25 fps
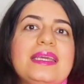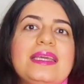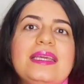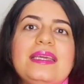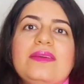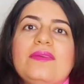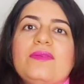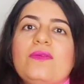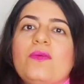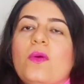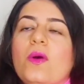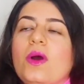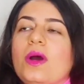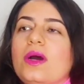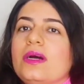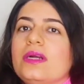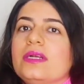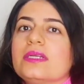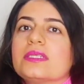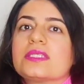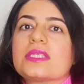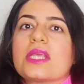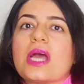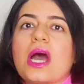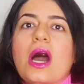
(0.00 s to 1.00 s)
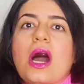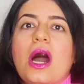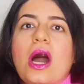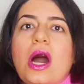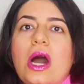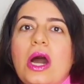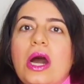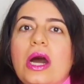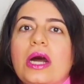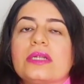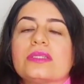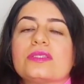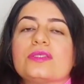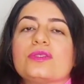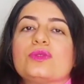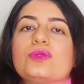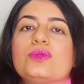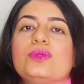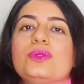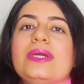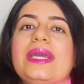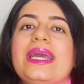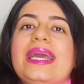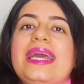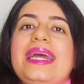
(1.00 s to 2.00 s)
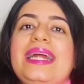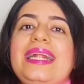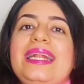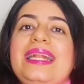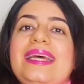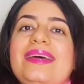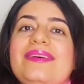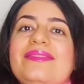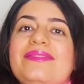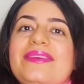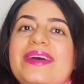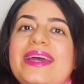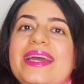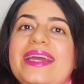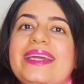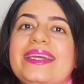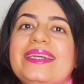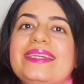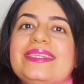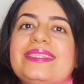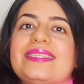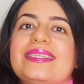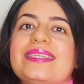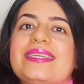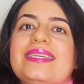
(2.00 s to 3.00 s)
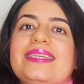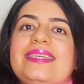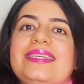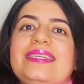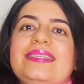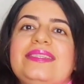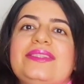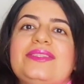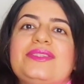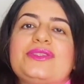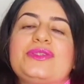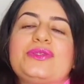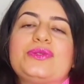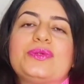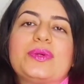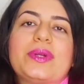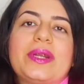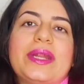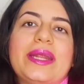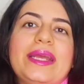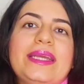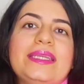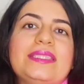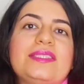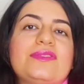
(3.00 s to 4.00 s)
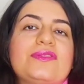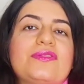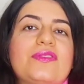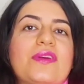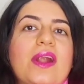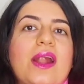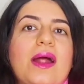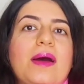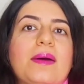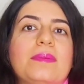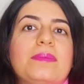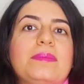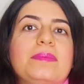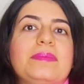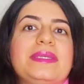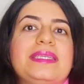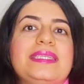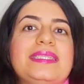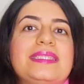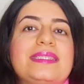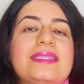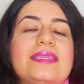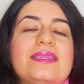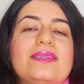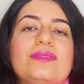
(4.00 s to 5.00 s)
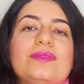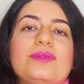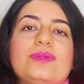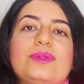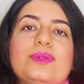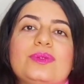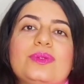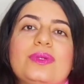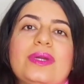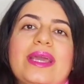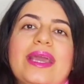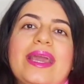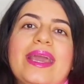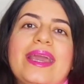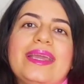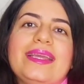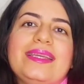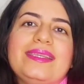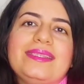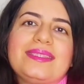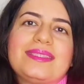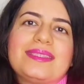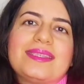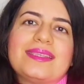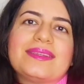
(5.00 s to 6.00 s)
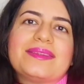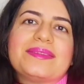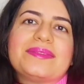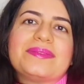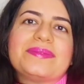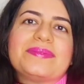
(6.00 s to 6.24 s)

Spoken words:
He worked hard to elevate his grade from B's to A's.